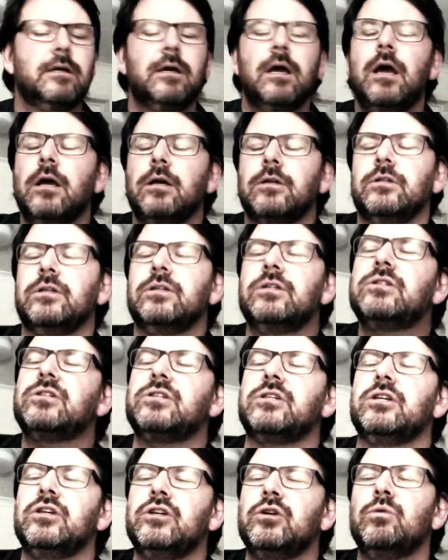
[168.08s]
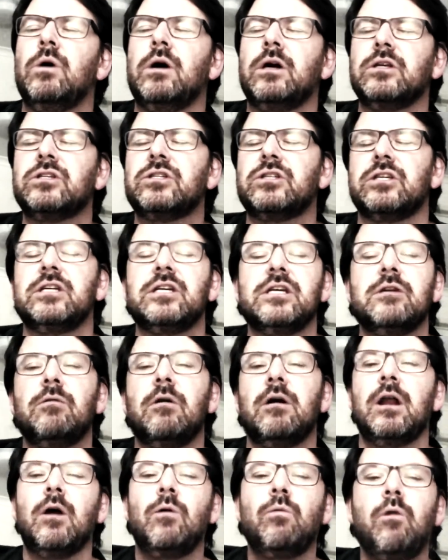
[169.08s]
Do you see what I see
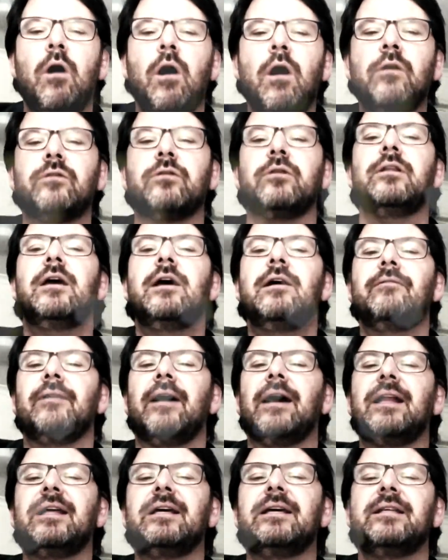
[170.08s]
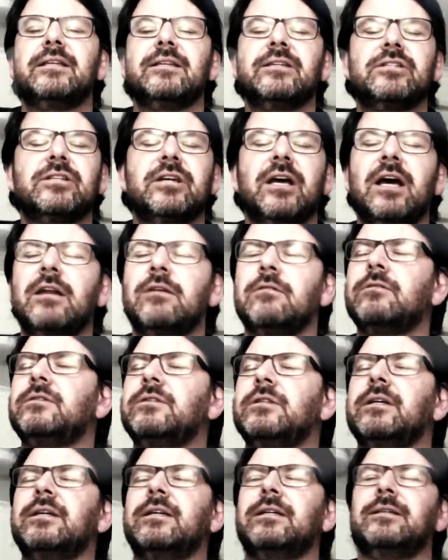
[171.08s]
when I walk through the valley of the shadow of
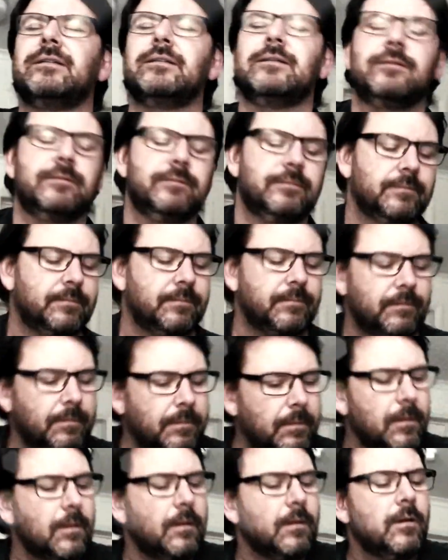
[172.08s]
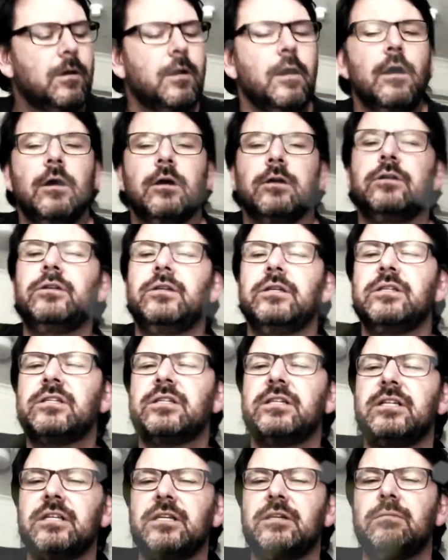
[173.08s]
death? Do you
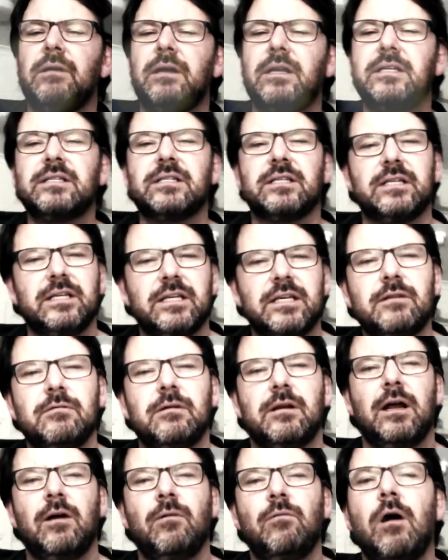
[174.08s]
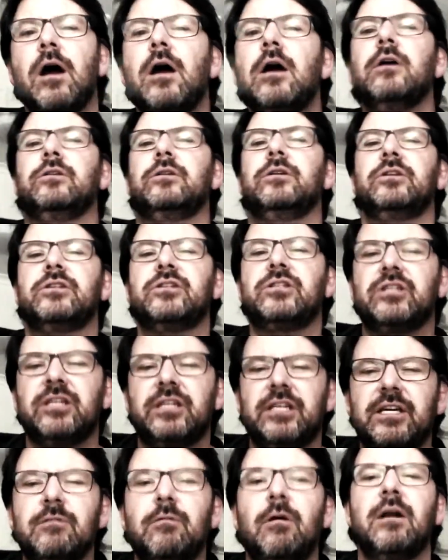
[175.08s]
see what I see when I walk? Do you
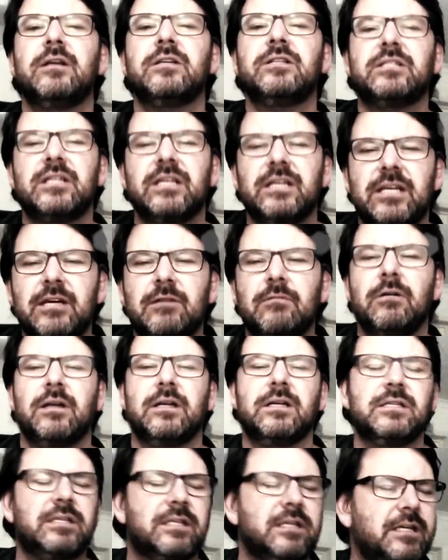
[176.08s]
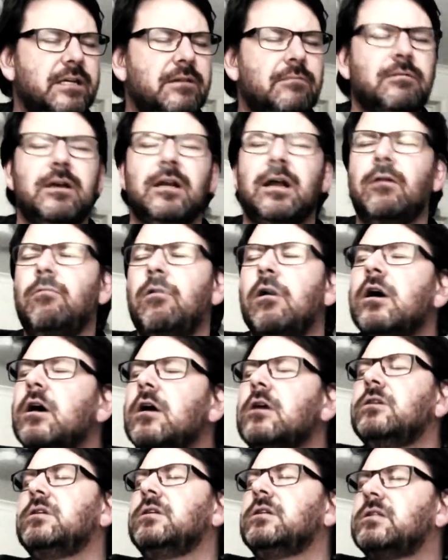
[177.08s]
see what I see when I see when I walk?
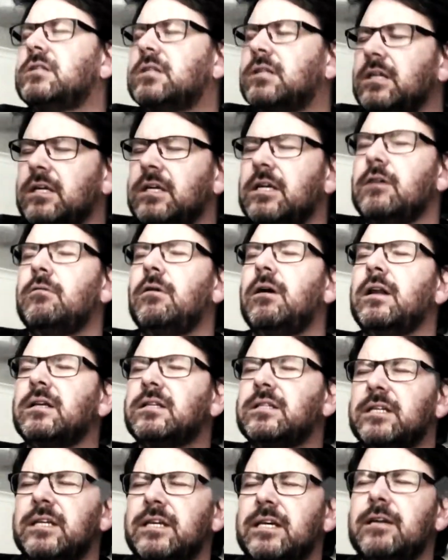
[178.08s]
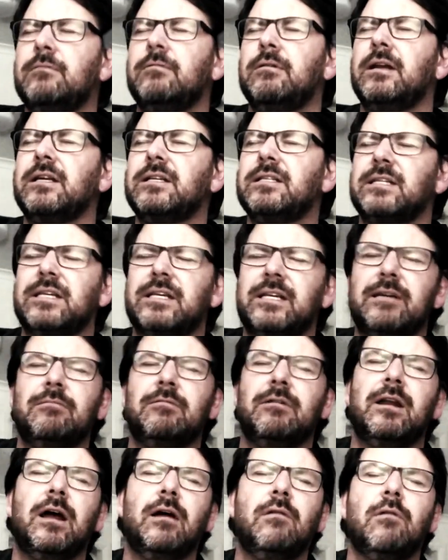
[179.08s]
Do you see what I see when I see
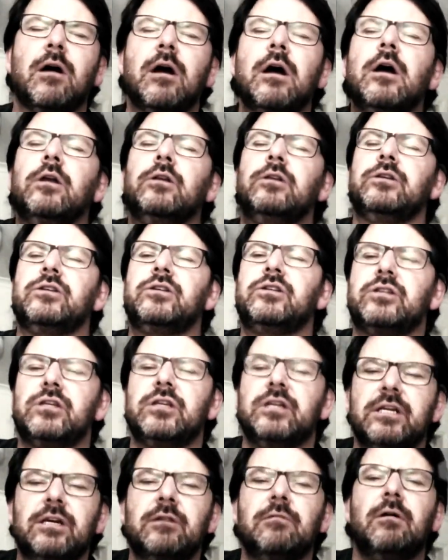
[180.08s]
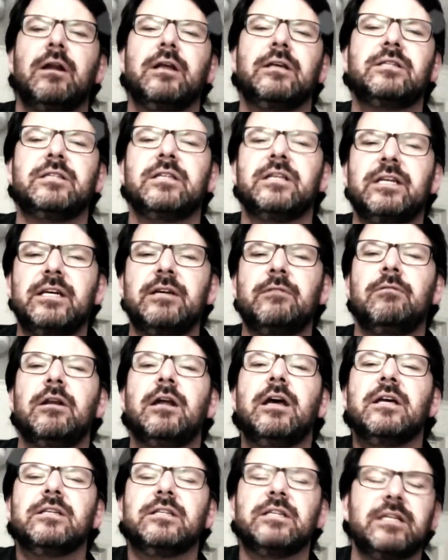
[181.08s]
when I walk? Do you see what I see
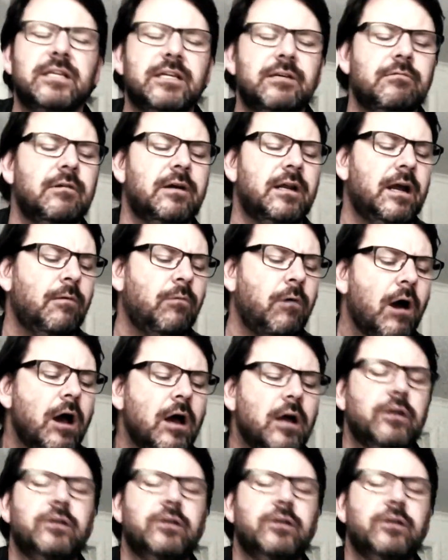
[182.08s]
when I see when I walk? Do